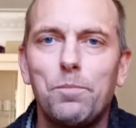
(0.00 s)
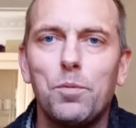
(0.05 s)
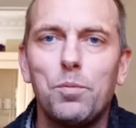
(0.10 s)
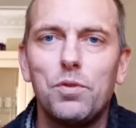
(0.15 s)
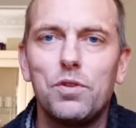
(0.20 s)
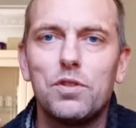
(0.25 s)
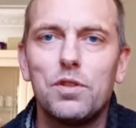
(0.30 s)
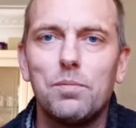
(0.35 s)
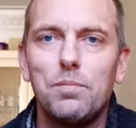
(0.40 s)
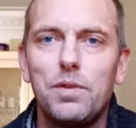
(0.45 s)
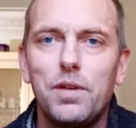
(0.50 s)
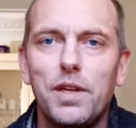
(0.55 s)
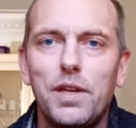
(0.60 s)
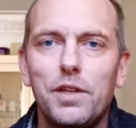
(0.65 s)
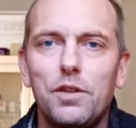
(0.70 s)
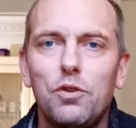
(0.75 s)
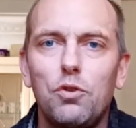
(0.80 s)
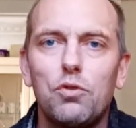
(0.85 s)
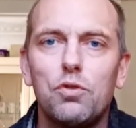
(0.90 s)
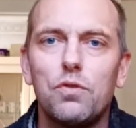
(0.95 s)
Put some
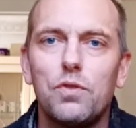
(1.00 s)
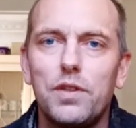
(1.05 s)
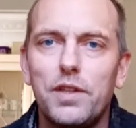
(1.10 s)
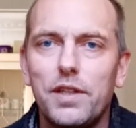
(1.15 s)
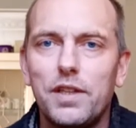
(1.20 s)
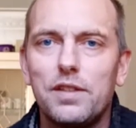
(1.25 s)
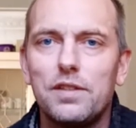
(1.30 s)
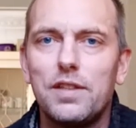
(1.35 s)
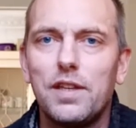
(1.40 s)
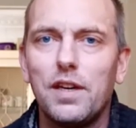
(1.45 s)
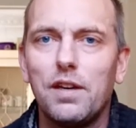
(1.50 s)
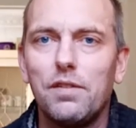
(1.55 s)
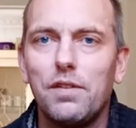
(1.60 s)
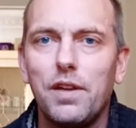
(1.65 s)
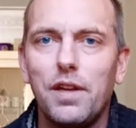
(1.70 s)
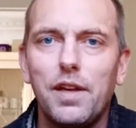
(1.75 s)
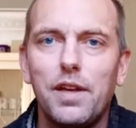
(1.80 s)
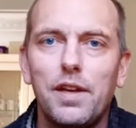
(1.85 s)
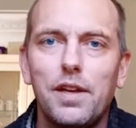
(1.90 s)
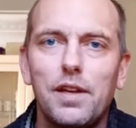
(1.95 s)
useful links down
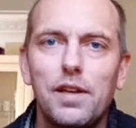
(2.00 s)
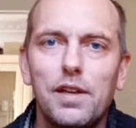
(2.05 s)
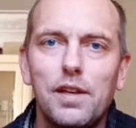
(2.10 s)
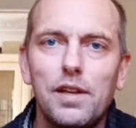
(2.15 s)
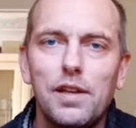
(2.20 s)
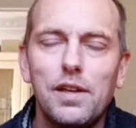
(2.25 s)
there.